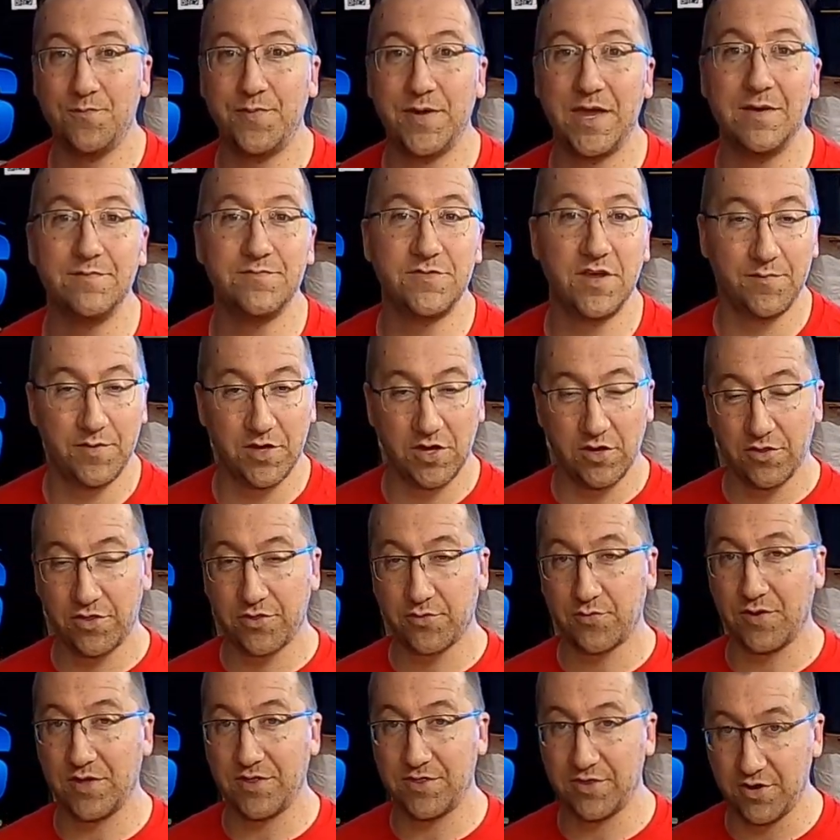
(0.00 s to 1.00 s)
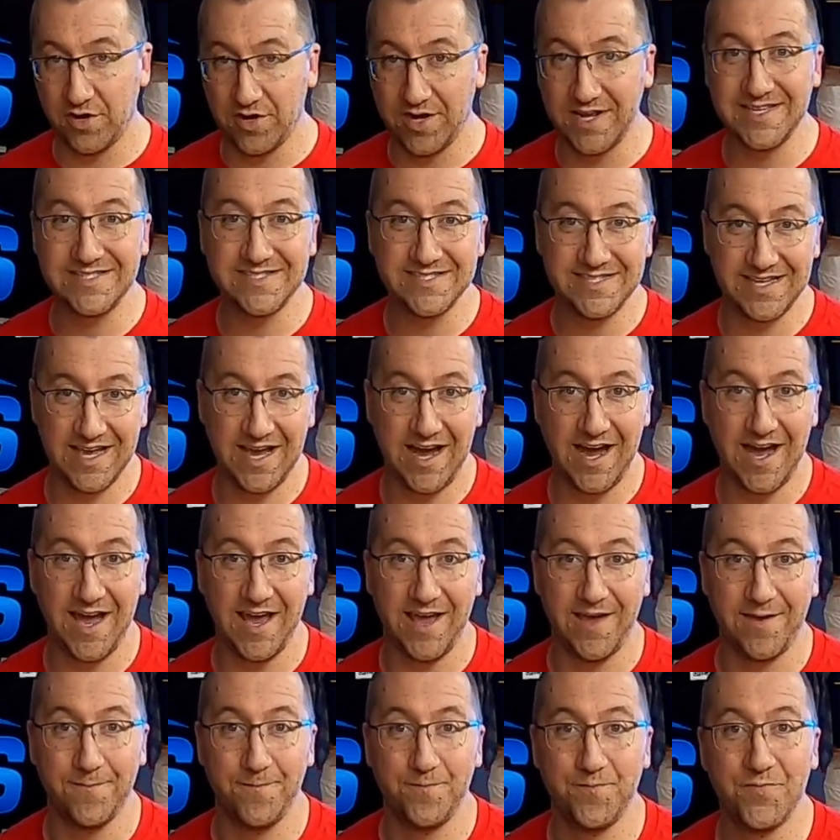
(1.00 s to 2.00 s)
BMW 330
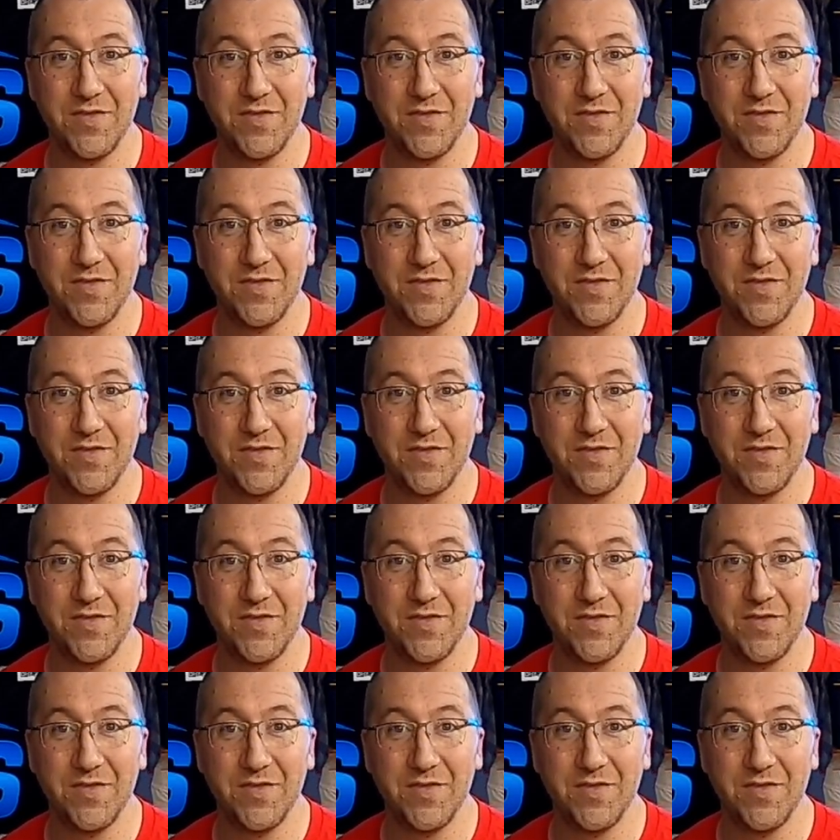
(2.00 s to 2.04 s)
Ci.